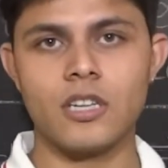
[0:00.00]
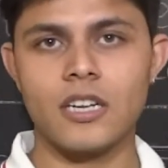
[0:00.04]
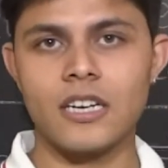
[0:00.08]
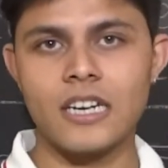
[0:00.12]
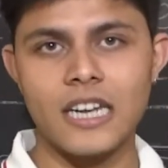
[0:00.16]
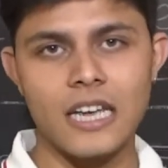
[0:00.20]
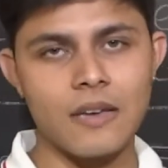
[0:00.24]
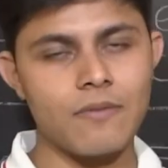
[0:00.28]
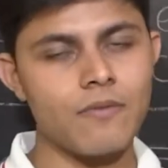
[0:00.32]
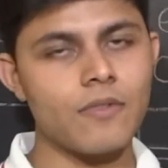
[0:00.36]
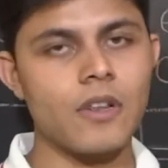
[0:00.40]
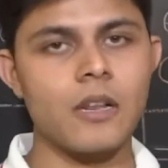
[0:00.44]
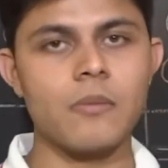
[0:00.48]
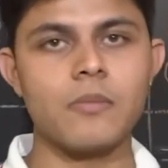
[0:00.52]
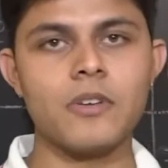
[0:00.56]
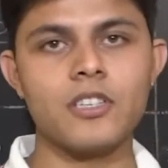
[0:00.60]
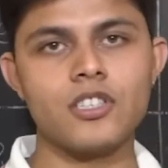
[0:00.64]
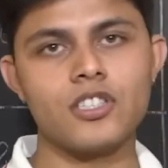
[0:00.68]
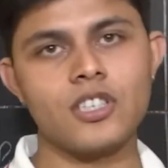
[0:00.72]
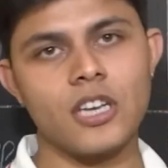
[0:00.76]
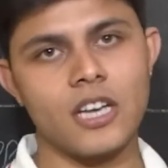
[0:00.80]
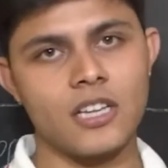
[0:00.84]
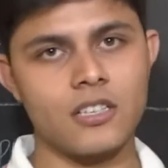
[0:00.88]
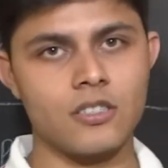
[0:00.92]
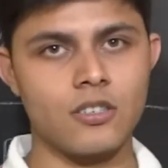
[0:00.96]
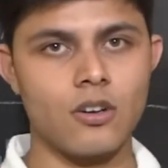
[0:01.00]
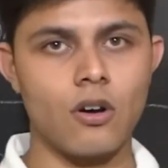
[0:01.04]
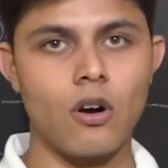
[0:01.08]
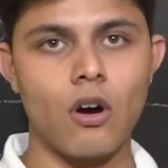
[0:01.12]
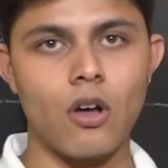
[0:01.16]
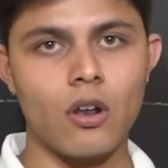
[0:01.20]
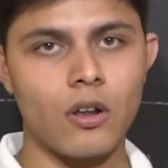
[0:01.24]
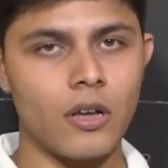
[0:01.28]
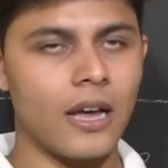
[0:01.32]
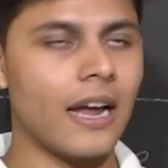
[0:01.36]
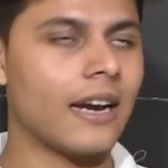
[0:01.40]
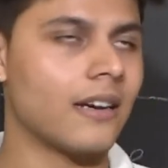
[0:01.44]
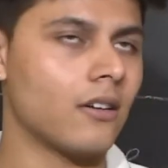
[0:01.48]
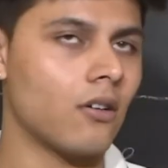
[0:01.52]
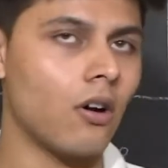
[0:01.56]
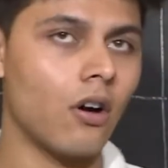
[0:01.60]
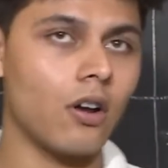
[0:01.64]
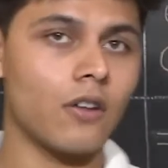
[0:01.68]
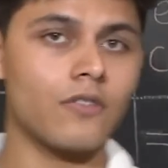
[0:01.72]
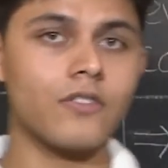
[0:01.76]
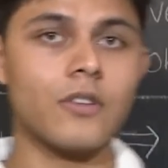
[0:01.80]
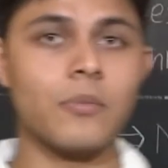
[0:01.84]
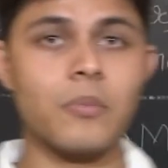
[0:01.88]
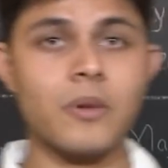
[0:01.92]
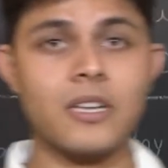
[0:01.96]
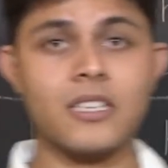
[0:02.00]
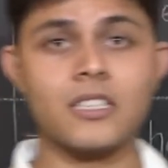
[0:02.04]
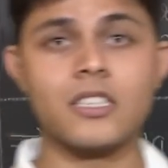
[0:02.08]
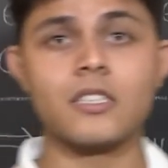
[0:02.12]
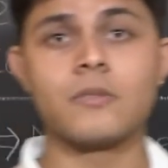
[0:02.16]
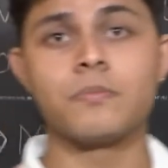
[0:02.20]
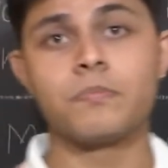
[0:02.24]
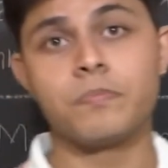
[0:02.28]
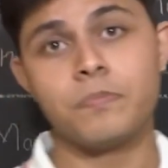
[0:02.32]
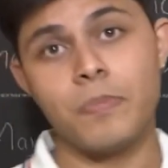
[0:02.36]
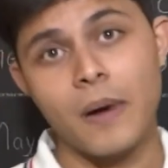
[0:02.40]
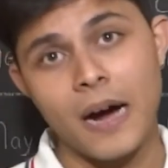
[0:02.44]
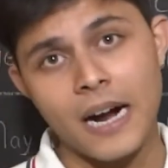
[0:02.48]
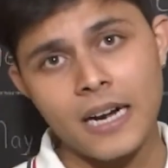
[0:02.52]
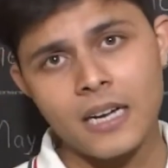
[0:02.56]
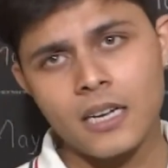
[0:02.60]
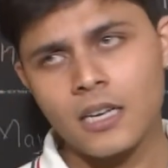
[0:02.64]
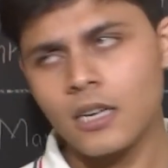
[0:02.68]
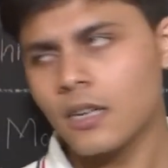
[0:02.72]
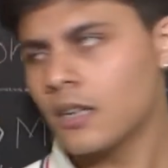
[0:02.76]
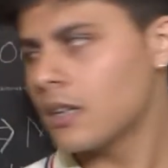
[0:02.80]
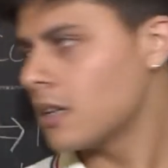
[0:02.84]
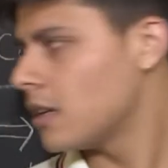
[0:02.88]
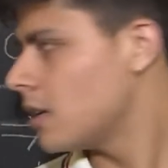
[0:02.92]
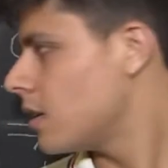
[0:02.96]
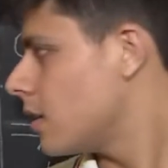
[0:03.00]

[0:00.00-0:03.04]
The name will be changed at all of the places. But